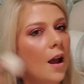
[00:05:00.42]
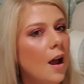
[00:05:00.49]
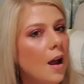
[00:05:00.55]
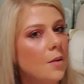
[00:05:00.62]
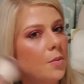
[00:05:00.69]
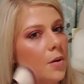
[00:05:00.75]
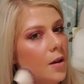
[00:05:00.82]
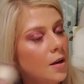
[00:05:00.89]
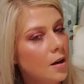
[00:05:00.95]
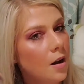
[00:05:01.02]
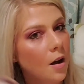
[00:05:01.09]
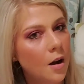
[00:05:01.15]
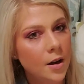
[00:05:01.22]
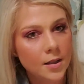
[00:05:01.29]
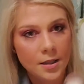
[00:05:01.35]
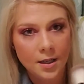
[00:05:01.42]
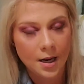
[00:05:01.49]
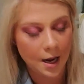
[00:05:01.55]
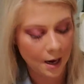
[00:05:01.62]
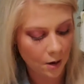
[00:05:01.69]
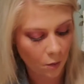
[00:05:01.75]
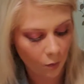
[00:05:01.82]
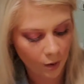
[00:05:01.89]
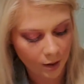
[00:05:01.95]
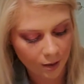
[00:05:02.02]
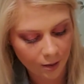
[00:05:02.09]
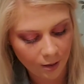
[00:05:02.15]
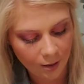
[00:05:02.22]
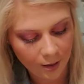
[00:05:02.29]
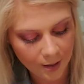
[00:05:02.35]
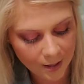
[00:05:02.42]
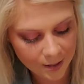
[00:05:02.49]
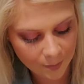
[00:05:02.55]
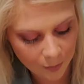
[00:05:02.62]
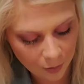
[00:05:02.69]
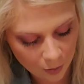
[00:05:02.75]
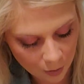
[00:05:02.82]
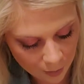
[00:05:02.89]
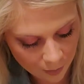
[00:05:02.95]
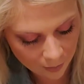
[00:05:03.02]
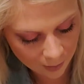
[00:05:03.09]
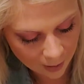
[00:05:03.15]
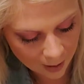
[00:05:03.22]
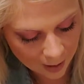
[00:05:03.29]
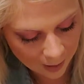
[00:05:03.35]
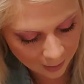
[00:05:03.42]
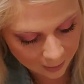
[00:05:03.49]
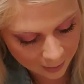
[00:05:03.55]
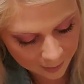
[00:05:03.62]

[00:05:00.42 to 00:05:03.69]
I put it on today with this beautiful color